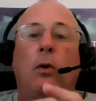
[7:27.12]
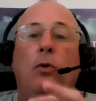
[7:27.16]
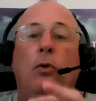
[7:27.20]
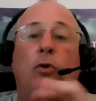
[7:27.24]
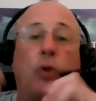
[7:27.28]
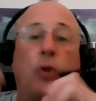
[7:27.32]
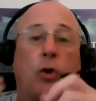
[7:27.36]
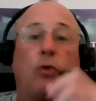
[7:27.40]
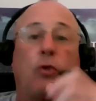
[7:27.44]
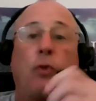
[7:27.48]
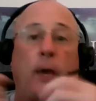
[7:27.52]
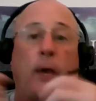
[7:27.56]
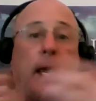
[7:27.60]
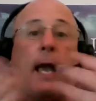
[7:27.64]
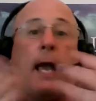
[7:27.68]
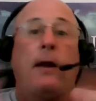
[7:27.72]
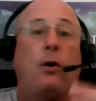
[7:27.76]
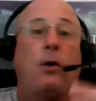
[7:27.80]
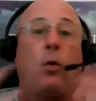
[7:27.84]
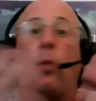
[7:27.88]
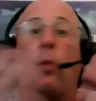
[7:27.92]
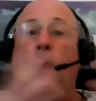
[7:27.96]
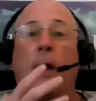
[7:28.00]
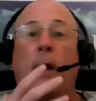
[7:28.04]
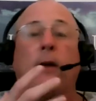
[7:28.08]
to create
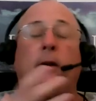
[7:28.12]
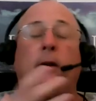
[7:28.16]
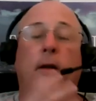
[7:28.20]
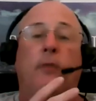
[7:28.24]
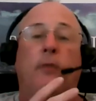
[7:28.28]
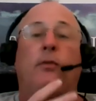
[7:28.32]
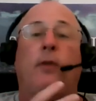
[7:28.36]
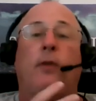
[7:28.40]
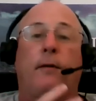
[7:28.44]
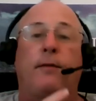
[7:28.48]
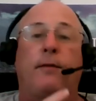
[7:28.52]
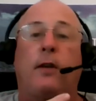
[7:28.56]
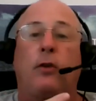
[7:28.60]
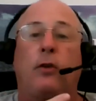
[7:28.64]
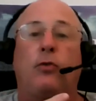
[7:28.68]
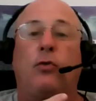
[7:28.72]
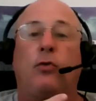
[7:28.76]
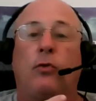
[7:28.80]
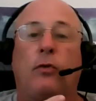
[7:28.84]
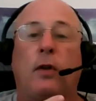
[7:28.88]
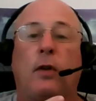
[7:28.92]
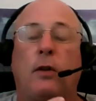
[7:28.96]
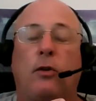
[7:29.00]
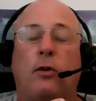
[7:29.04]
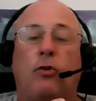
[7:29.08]
awareness of
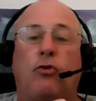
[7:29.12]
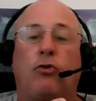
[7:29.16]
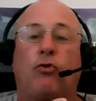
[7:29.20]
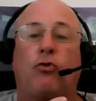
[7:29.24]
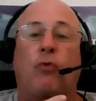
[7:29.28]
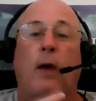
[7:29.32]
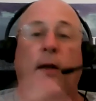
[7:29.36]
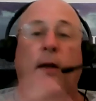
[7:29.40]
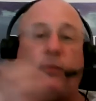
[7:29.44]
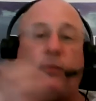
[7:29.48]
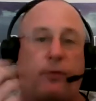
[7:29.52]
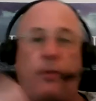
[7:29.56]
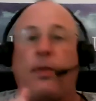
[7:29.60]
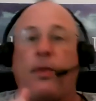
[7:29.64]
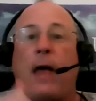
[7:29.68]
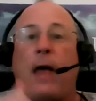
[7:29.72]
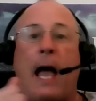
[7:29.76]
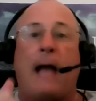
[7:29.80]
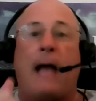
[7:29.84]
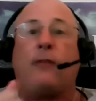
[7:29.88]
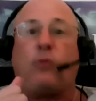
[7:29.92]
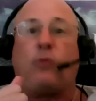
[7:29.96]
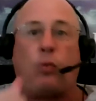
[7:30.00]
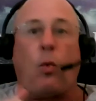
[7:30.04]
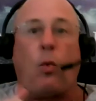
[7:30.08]
tissues in distress.
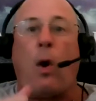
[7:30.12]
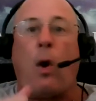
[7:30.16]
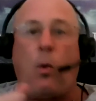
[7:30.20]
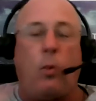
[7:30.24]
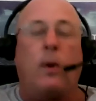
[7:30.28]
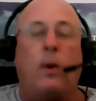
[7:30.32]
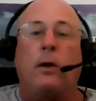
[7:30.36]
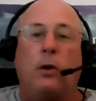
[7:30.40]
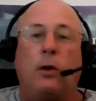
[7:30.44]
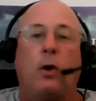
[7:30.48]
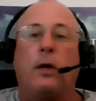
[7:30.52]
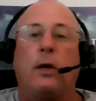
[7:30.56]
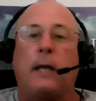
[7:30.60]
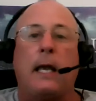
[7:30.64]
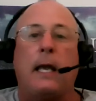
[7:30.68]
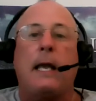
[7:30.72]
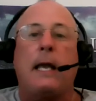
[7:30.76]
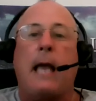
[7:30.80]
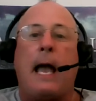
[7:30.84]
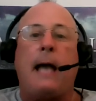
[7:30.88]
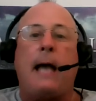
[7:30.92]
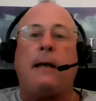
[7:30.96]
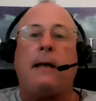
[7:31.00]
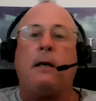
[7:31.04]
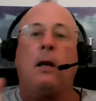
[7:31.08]
That's what we're looking
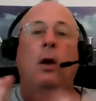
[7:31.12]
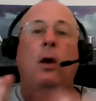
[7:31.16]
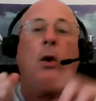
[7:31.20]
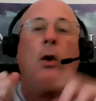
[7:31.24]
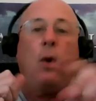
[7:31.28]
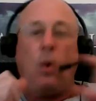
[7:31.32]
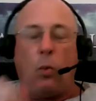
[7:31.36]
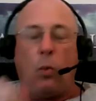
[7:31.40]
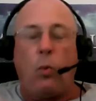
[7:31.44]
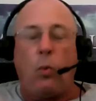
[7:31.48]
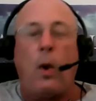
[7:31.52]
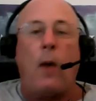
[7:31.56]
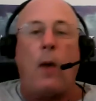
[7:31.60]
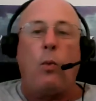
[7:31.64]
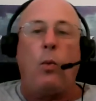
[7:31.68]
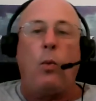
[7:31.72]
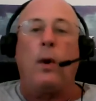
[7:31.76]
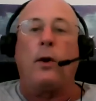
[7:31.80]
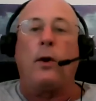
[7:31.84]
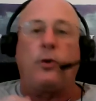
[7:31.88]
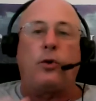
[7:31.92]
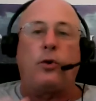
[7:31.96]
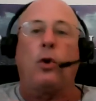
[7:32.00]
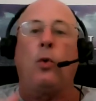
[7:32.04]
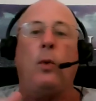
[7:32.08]
at when
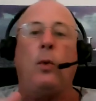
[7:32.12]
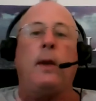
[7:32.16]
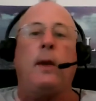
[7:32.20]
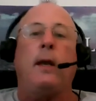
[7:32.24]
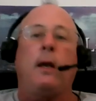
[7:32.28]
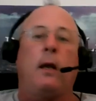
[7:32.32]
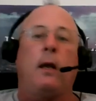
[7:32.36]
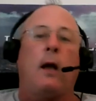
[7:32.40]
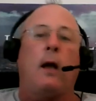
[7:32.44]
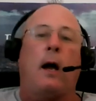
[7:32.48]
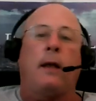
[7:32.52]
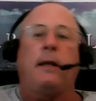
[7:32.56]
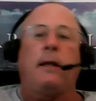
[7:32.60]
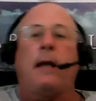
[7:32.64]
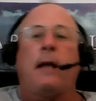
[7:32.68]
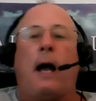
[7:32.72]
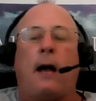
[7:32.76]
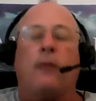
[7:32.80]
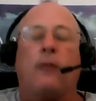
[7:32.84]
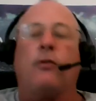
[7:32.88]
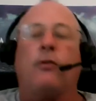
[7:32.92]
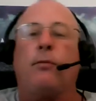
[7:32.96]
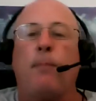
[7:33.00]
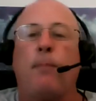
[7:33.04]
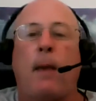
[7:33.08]
we're doing a
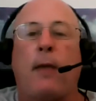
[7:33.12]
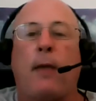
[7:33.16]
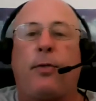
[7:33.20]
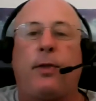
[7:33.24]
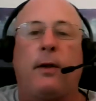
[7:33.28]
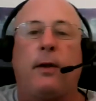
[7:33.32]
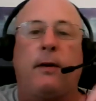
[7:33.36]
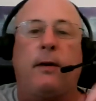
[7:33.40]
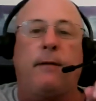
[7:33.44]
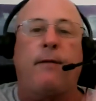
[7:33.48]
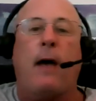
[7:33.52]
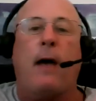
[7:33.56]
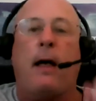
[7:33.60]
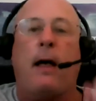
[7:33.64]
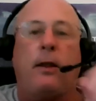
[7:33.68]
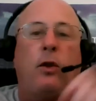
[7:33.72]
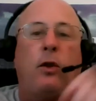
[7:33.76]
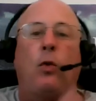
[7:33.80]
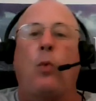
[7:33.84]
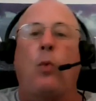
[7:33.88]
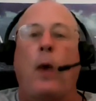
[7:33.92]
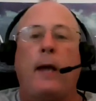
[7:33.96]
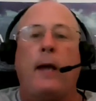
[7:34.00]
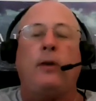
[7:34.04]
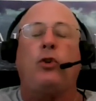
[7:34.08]
Yass Method
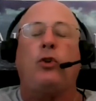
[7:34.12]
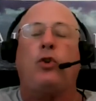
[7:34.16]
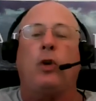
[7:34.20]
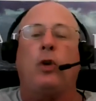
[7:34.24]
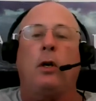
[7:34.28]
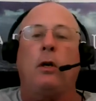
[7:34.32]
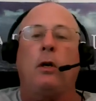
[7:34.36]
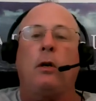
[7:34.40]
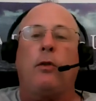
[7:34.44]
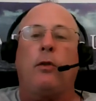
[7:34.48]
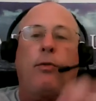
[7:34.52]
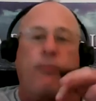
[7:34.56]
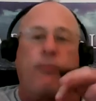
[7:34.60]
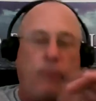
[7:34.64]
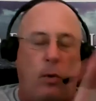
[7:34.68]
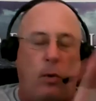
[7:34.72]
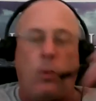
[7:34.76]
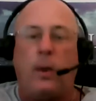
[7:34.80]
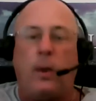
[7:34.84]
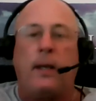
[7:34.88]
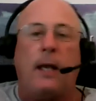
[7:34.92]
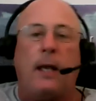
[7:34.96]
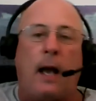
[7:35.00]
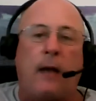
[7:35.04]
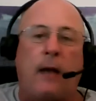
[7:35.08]
evaluation through
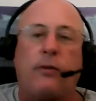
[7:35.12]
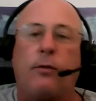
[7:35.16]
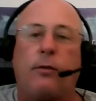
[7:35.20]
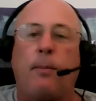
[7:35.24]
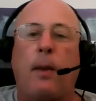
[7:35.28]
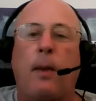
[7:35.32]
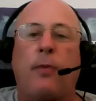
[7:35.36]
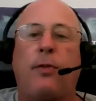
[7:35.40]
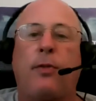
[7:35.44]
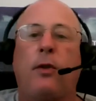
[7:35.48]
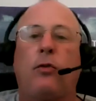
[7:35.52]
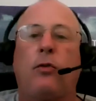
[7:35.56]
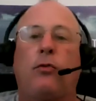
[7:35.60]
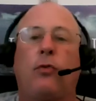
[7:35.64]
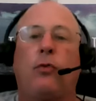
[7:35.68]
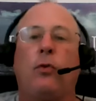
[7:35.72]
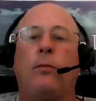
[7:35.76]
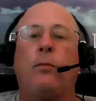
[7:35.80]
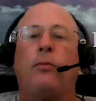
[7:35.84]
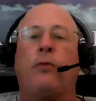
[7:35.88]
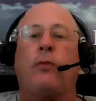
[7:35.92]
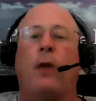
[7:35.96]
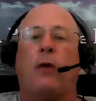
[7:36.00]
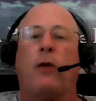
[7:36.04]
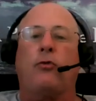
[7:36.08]
a Yass Method
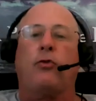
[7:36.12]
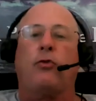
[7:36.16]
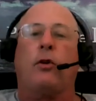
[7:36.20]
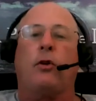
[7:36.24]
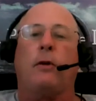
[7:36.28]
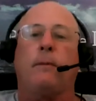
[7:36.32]
Zoom session.